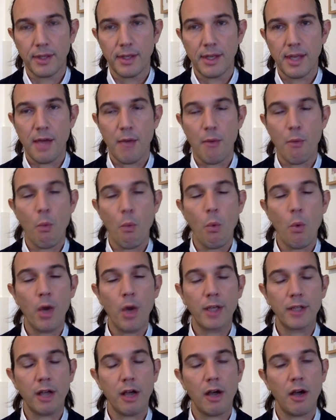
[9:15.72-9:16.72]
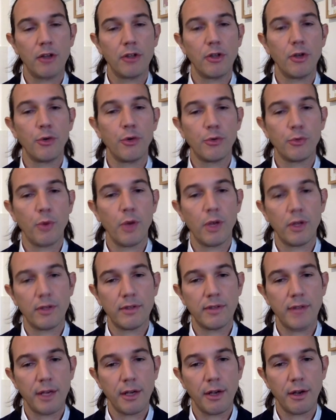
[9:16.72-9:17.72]
you, and what are those ones
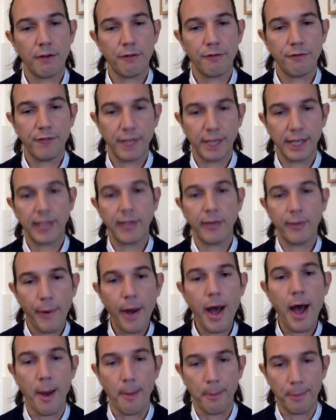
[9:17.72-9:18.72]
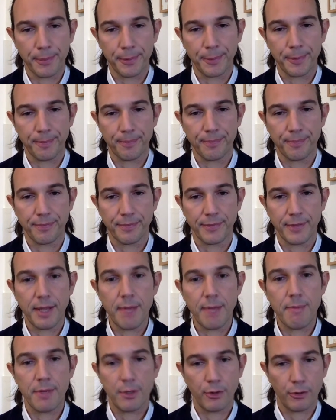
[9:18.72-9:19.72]
that are filling you up?
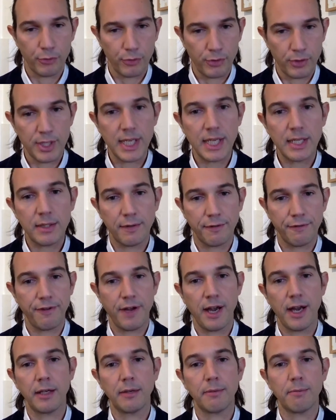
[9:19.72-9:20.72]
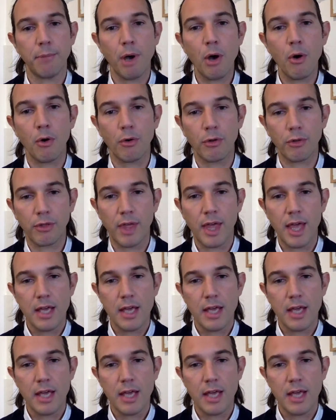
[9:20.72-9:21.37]
Because you need to find both.